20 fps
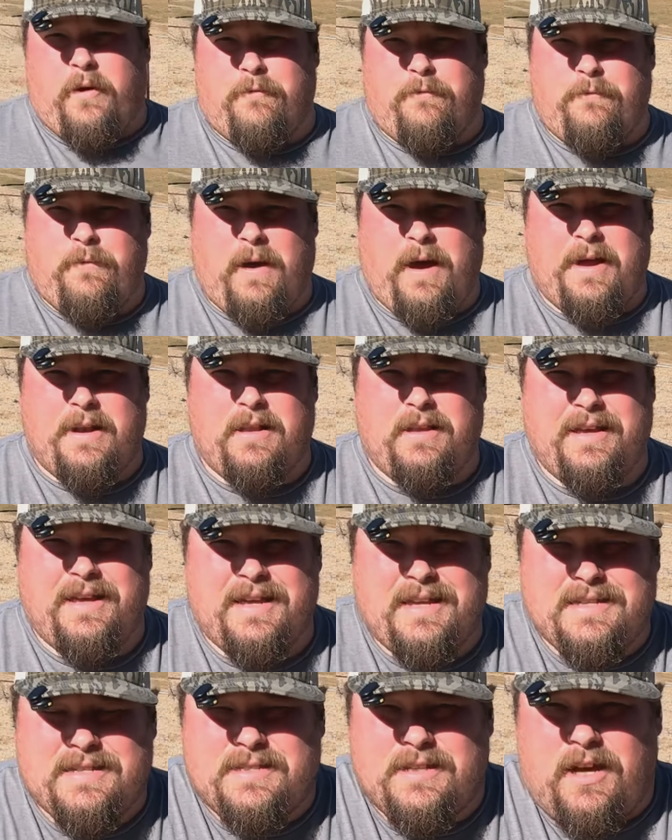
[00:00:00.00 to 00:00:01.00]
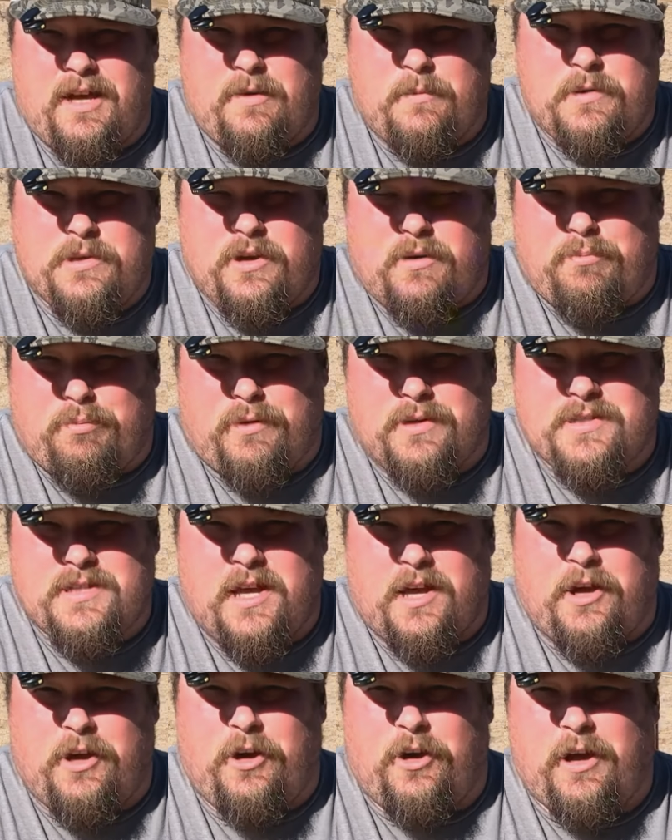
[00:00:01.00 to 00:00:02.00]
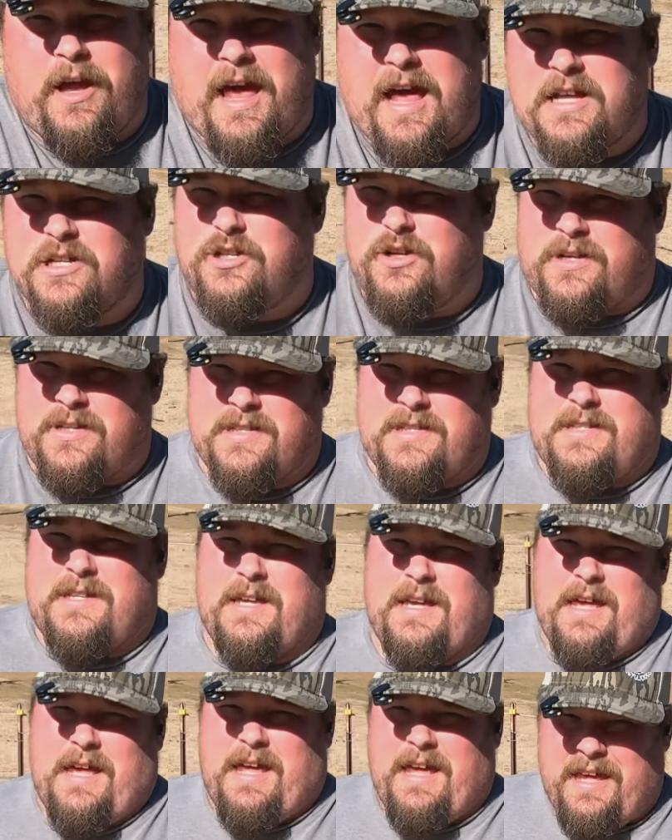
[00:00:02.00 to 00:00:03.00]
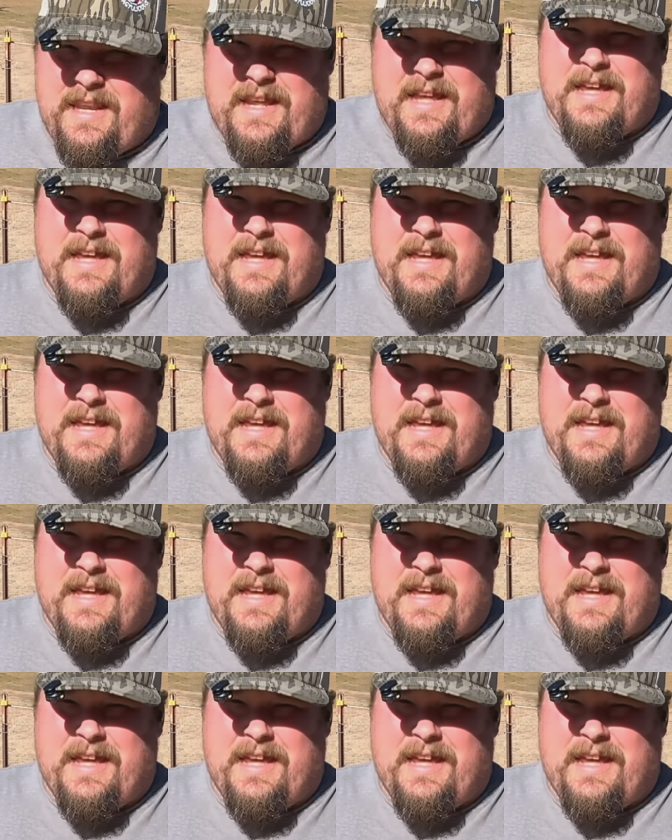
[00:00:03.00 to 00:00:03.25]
are finally done with our brisket cook. As you can see, it